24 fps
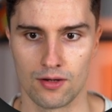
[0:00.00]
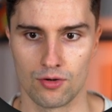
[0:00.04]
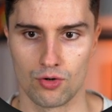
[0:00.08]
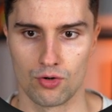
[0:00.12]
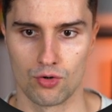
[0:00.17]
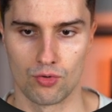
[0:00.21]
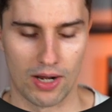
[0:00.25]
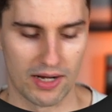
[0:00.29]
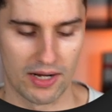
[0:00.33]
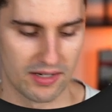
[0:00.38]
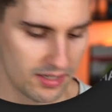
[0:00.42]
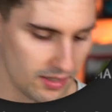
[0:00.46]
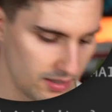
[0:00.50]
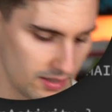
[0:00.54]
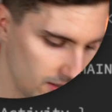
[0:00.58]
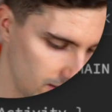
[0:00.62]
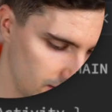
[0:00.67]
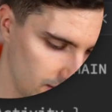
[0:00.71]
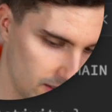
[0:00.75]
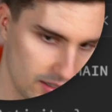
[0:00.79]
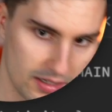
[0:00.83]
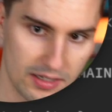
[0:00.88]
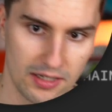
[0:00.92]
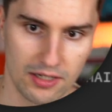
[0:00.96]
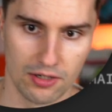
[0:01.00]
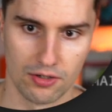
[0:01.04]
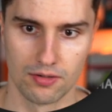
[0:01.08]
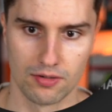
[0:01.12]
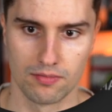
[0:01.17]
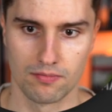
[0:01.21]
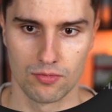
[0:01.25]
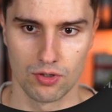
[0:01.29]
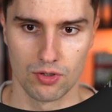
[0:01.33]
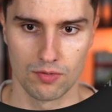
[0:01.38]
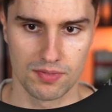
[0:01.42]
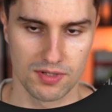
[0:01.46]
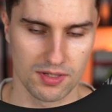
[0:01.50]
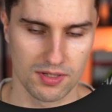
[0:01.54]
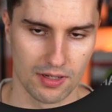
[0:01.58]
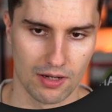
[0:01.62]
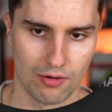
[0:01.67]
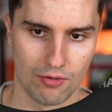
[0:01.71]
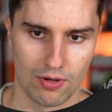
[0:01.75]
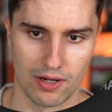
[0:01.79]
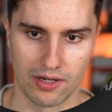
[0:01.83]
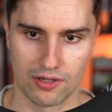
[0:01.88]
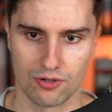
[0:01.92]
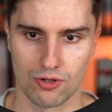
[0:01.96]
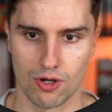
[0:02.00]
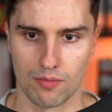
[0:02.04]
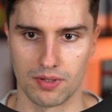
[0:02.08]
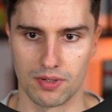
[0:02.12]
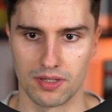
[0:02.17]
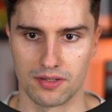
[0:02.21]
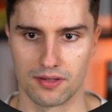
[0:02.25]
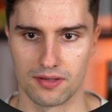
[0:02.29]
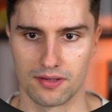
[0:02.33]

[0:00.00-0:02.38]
Right here. Oops, now I copied